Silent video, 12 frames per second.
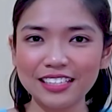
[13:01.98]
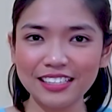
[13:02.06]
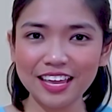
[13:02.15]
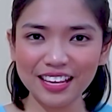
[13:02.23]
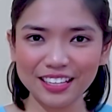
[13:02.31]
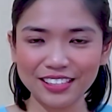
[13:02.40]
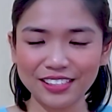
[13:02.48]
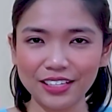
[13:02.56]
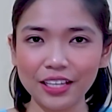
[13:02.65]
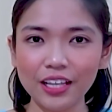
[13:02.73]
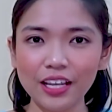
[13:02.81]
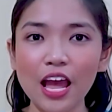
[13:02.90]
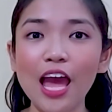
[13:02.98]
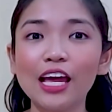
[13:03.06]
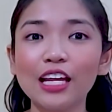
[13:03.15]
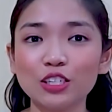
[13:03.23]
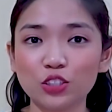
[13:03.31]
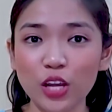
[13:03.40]
Sixth,
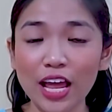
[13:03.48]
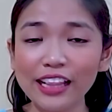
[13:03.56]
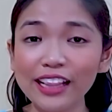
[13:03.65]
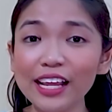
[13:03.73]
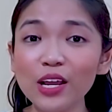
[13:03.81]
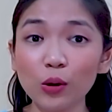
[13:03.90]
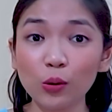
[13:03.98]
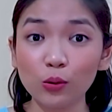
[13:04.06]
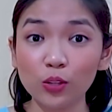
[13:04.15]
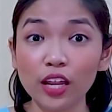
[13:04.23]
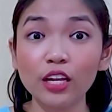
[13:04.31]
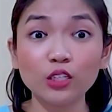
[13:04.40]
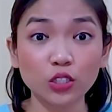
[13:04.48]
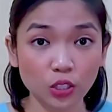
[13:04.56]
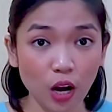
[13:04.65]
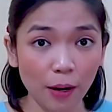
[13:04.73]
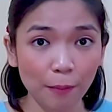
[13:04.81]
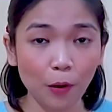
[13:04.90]
gently holding
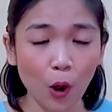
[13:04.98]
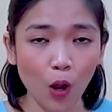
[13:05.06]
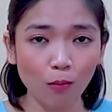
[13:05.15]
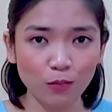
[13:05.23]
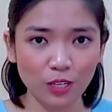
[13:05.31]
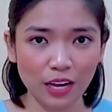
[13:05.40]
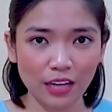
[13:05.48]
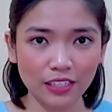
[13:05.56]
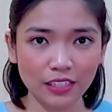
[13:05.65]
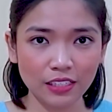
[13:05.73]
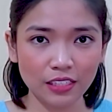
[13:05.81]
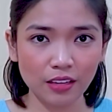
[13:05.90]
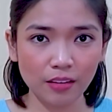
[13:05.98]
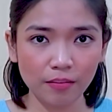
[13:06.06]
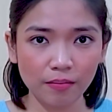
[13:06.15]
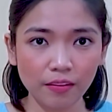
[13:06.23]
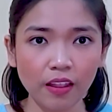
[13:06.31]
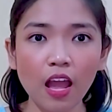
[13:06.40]
sharp objects.
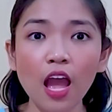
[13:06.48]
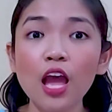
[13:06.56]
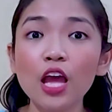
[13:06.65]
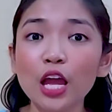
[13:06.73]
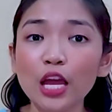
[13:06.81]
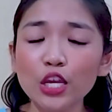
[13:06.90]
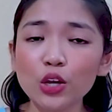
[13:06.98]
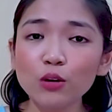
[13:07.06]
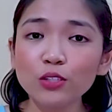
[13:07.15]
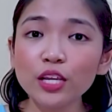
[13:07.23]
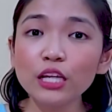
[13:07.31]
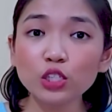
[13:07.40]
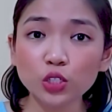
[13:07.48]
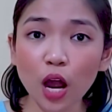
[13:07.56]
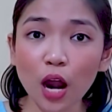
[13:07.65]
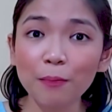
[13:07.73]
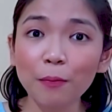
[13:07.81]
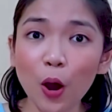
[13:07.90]
Using
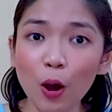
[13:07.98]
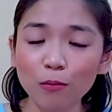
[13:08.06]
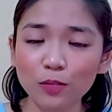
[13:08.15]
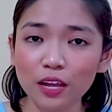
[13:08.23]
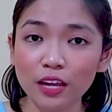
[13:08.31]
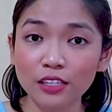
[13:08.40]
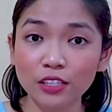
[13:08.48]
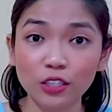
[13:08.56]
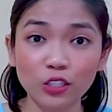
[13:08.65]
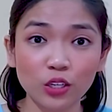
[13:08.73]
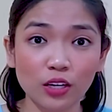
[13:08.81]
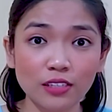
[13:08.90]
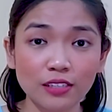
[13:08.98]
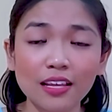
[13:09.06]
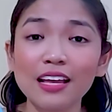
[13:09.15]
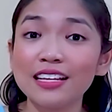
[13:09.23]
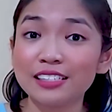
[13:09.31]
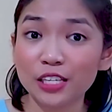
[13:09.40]
sharp objects such as
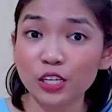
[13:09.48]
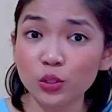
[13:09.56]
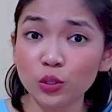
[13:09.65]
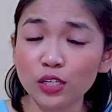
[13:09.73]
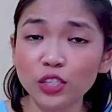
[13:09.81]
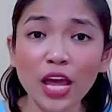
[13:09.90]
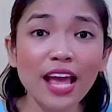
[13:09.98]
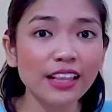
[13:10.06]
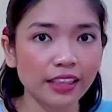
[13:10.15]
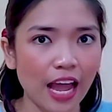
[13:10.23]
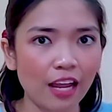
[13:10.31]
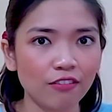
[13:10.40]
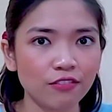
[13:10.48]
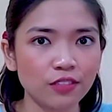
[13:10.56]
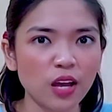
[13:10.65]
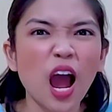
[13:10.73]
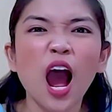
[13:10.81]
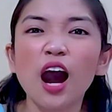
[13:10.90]
scissors and
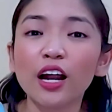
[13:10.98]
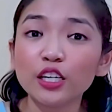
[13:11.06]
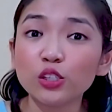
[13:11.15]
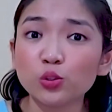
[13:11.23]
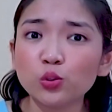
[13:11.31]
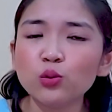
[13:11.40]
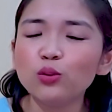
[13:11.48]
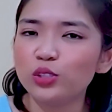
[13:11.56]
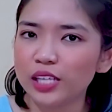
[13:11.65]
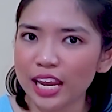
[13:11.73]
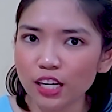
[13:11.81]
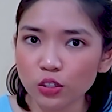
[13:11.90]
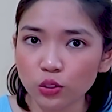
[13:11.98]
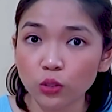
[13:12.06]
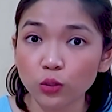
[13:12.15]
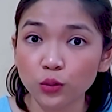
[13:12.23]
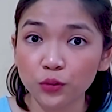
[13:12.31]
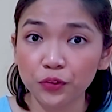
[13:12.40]
knives are too
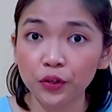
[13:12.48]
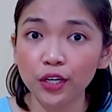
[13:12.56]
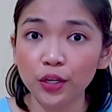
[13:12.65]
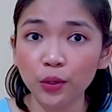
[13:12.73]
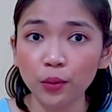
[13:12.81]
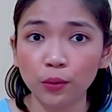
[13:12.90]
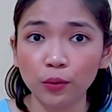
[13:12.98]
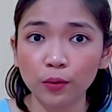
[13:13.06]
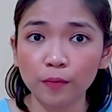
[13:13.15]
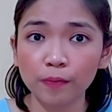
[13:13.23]
dangerous for you.